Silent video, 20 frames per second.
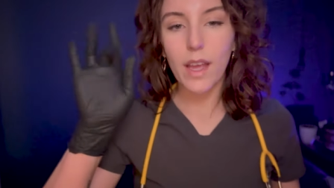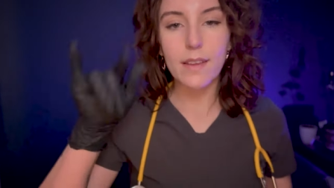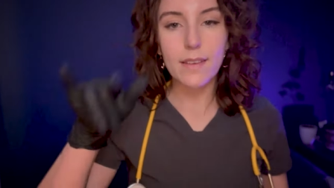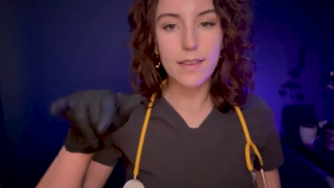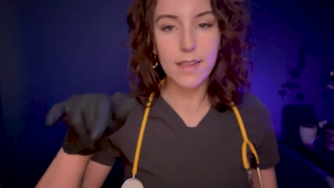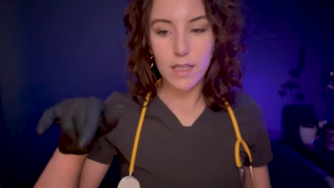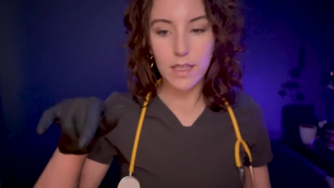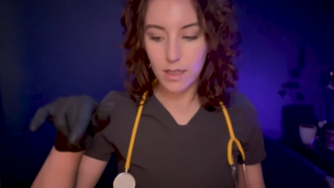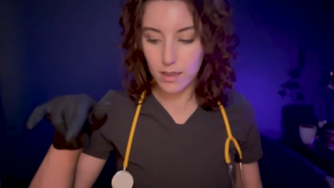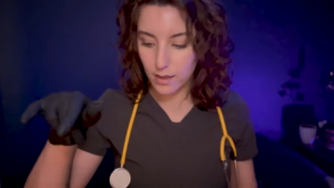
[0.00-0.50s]
I
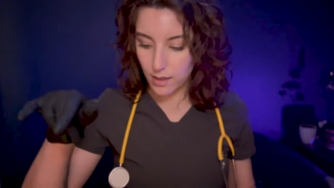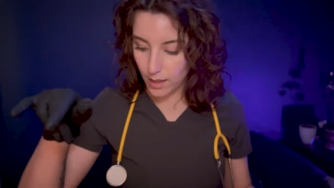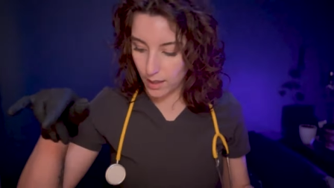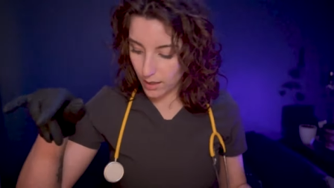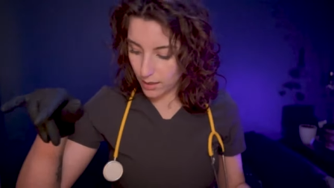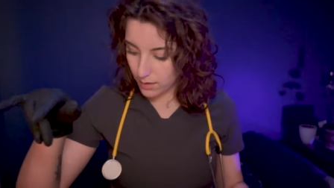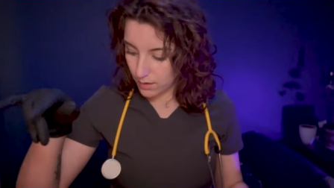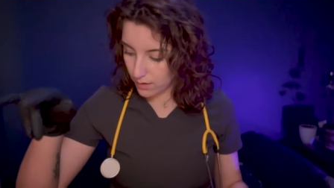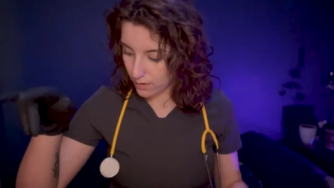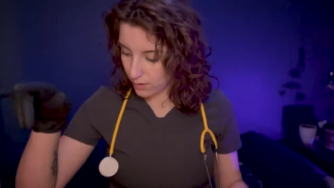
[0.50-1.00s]

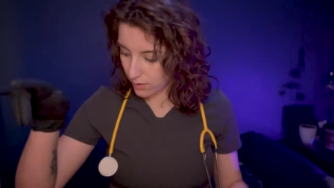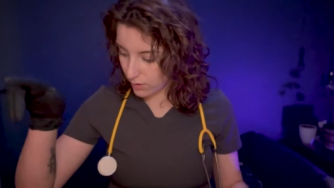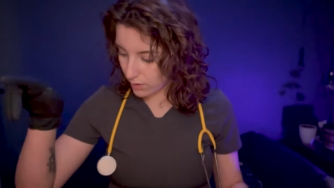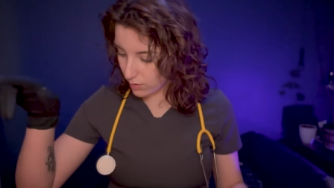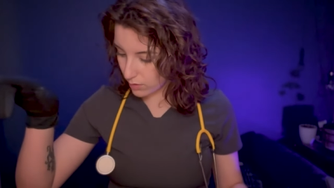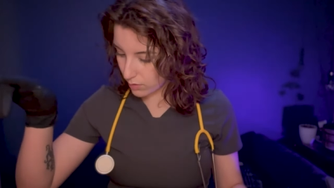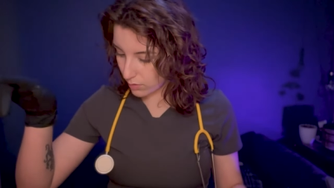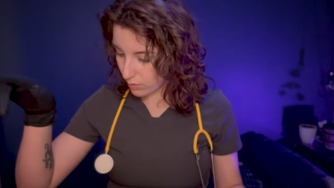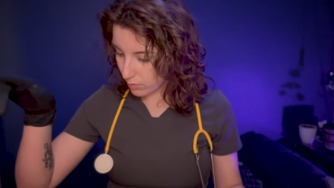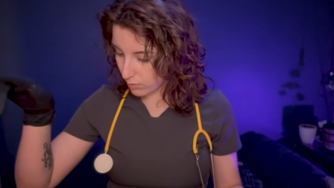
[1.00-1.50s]
sanitized
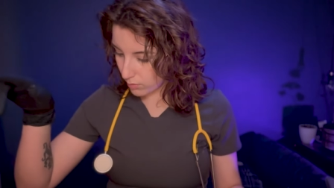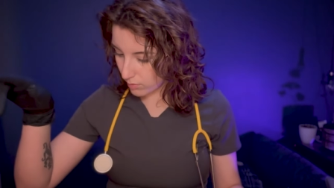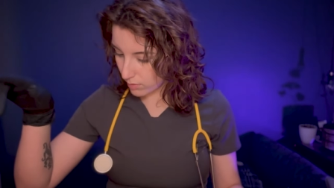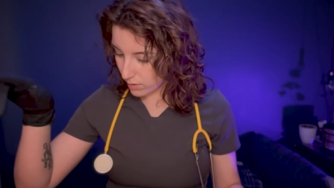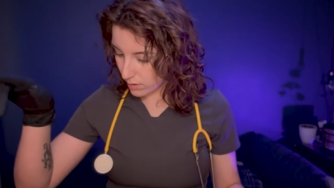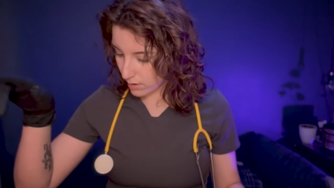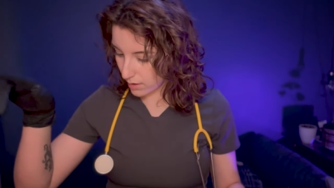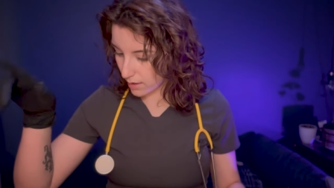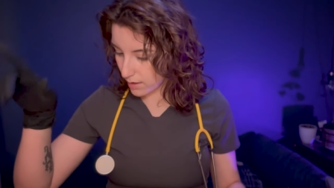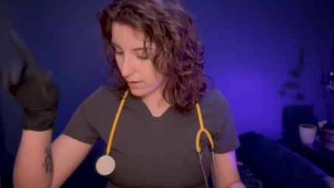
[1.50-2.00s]
you
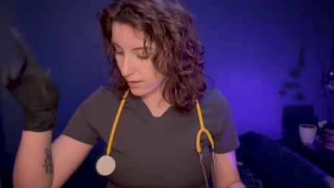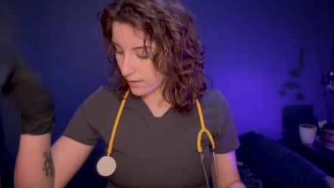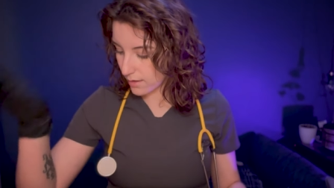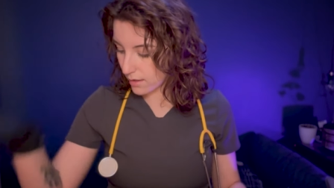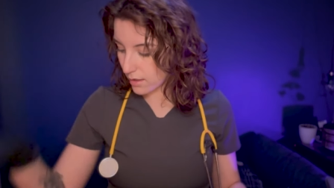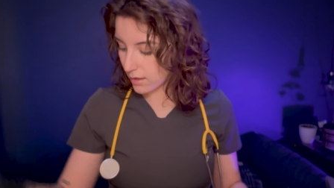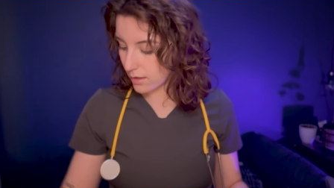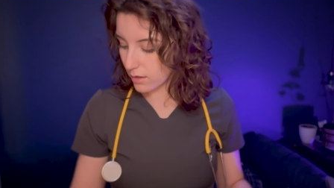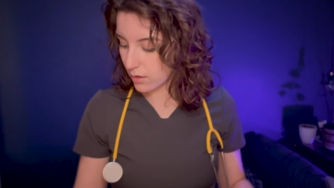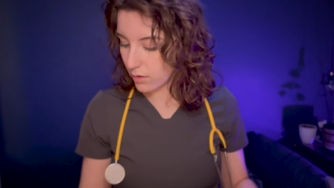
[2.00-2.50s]
once.
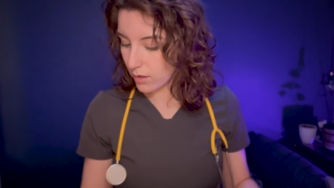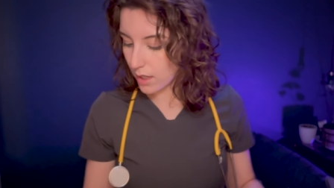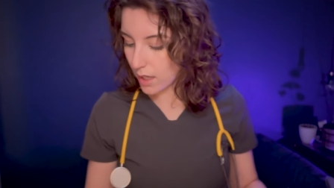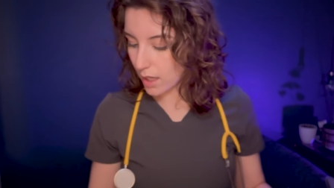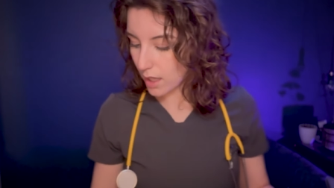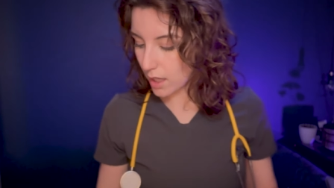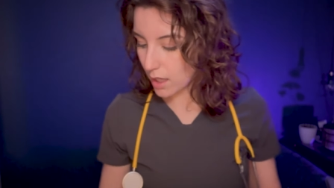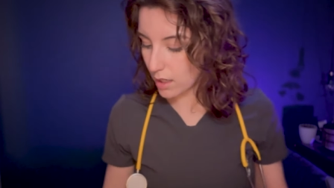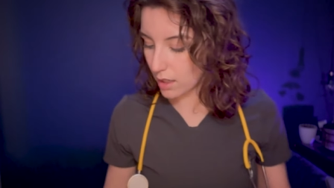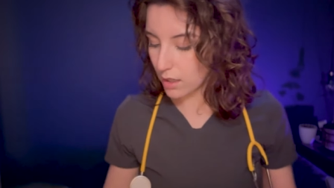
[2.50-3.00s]
Let's go
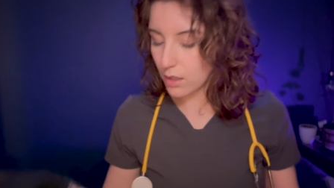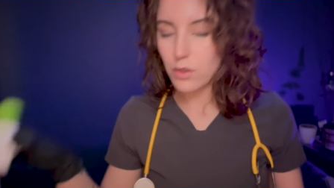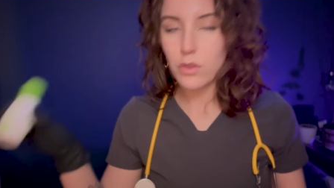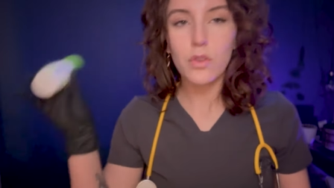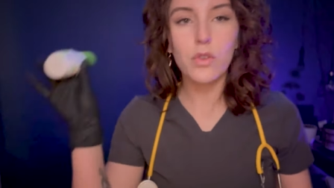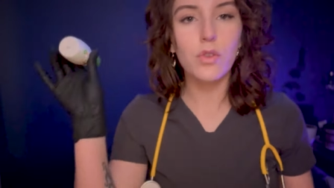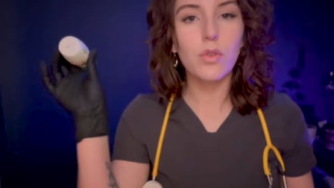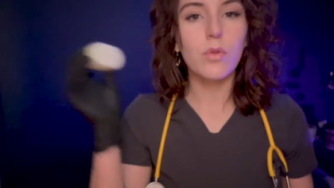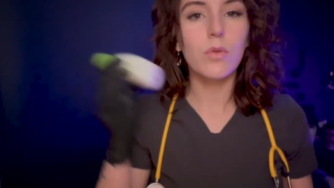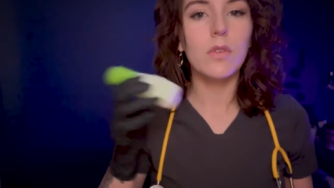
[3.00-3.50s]
ahead
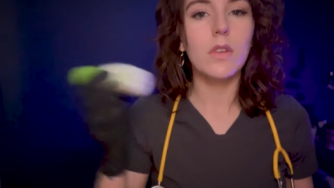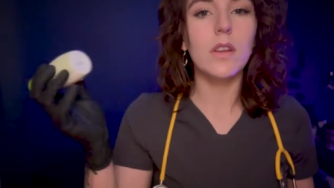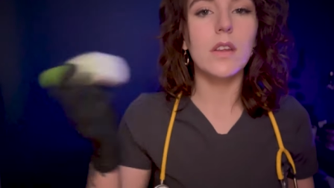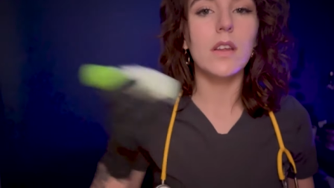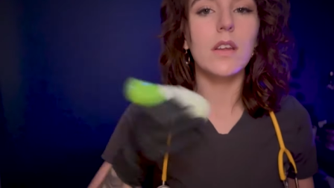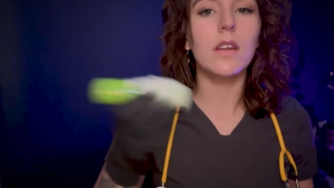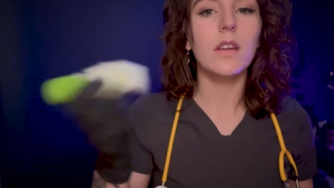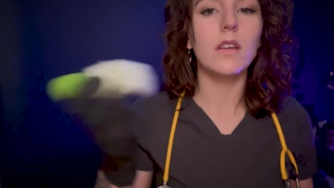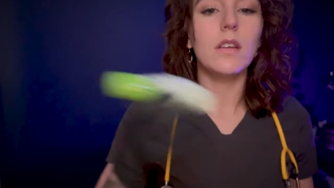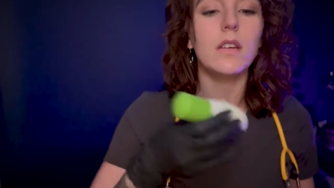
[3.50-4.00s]
and do
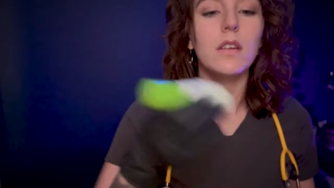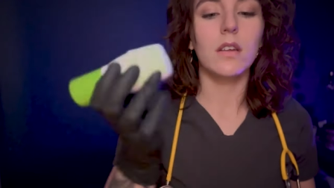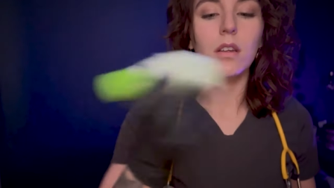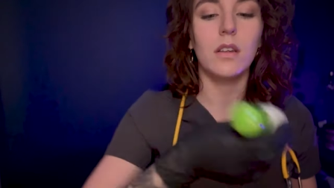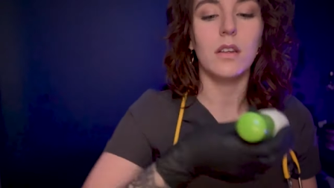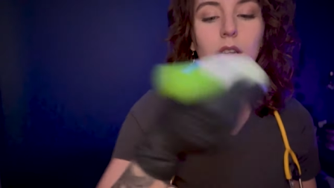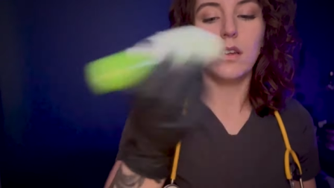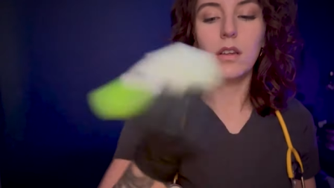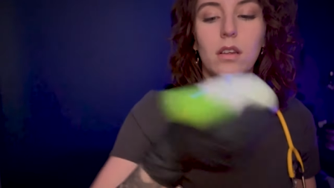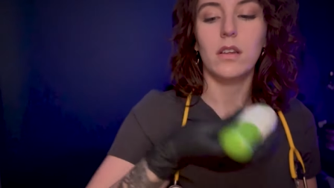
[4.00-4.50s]
the
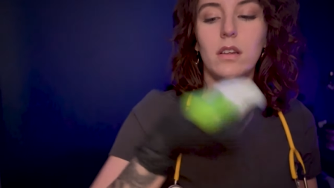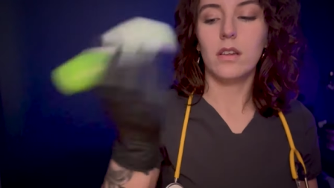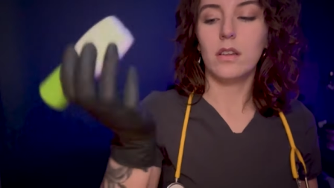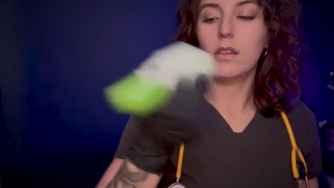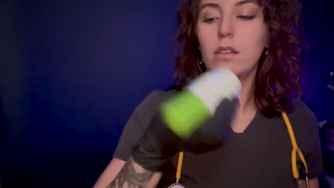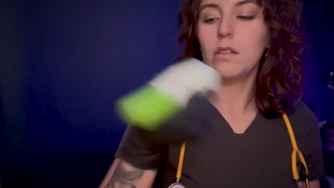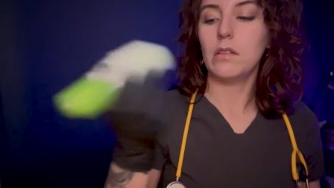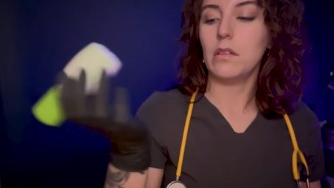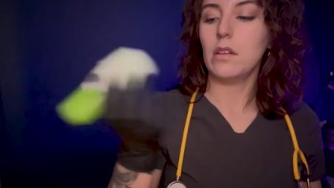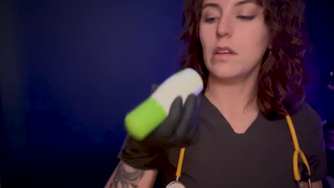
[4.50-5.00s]

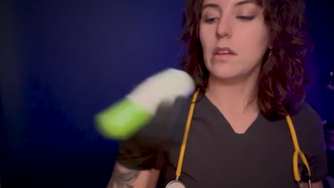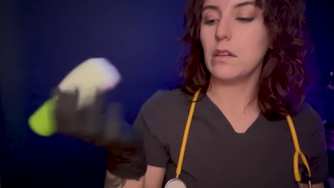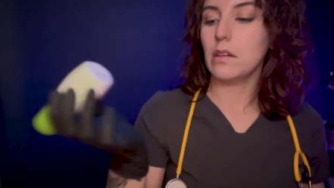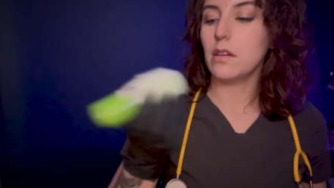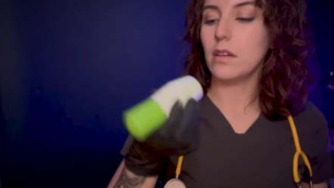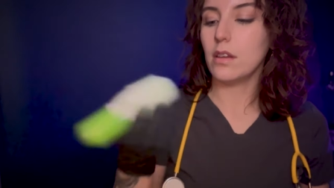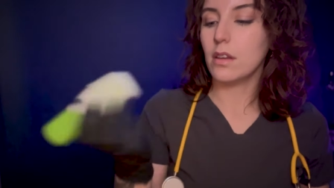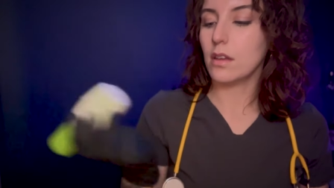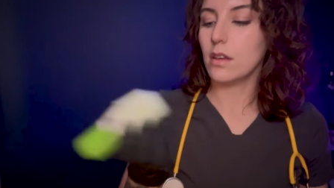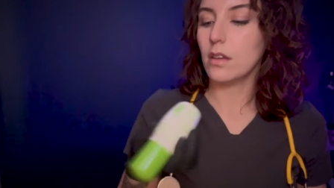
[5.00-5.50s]

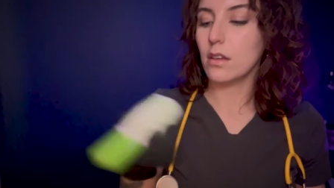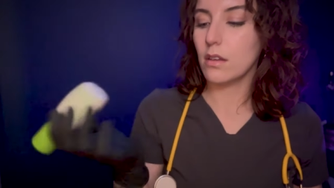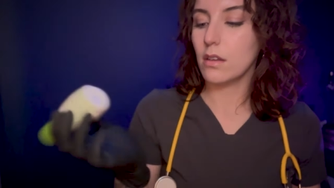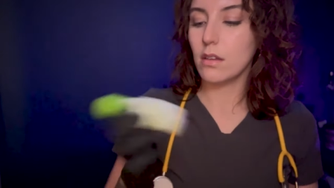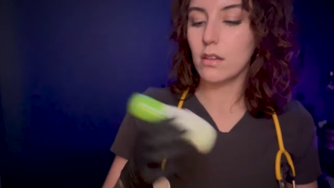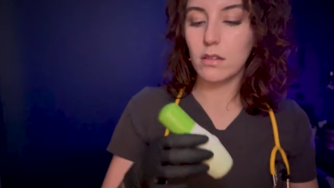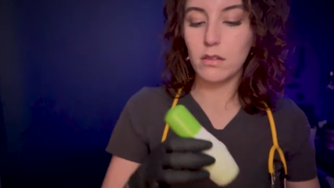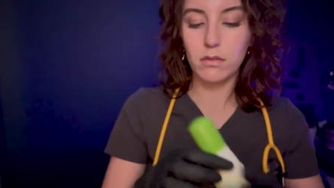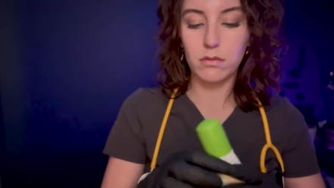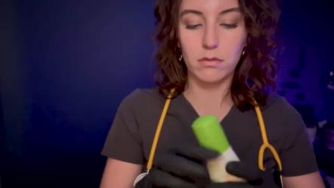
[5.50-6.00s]
this
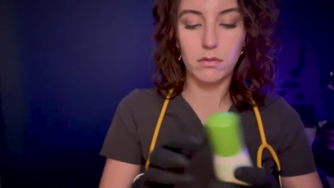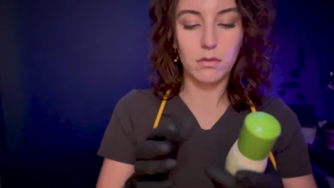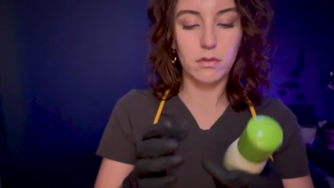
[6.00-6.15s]
thing.